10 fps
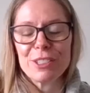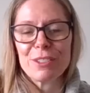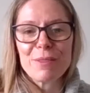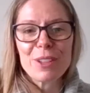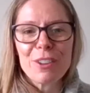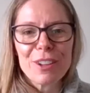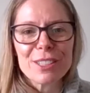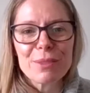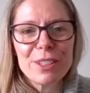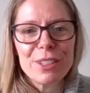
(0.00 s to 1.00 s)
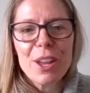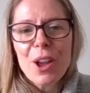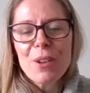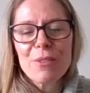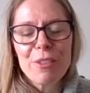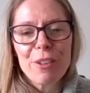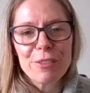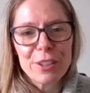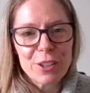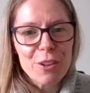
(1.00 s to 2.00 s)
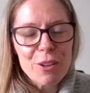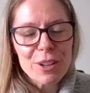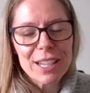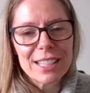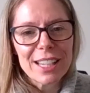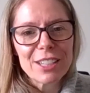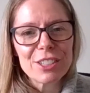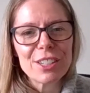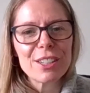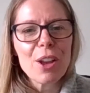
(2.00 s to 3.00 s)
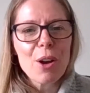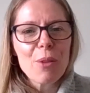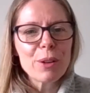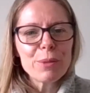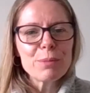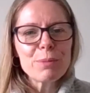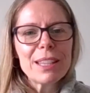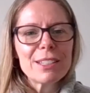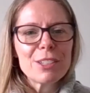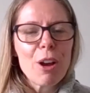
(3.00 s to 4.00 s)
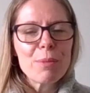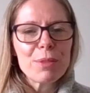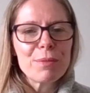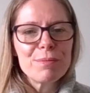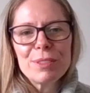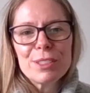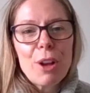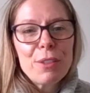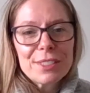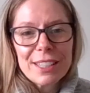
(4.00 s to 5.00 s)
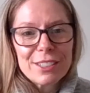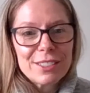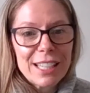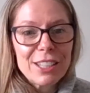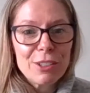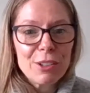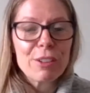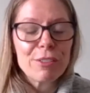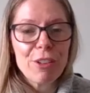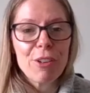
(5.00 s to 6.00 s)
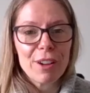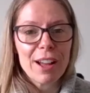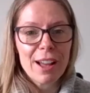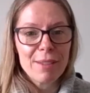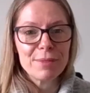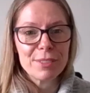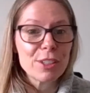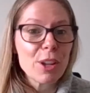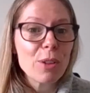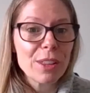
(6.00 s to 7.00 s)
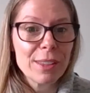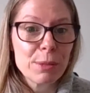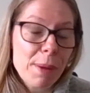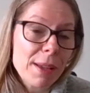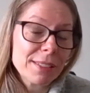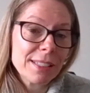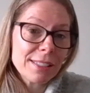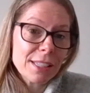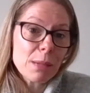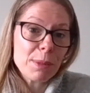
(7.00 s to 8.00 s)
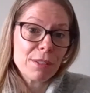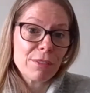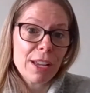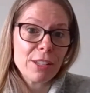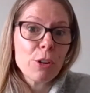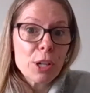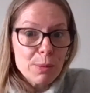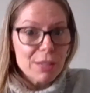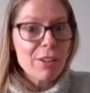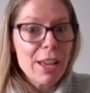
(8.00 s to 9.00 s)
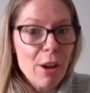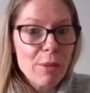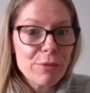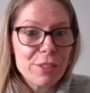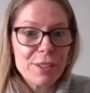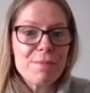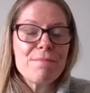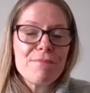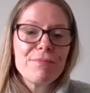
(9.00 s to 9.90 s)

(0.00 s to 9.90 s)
So I'm curious, for your organization, what would be the top soft skills that you look for to know that this person is going to be you're going to be the right home for them?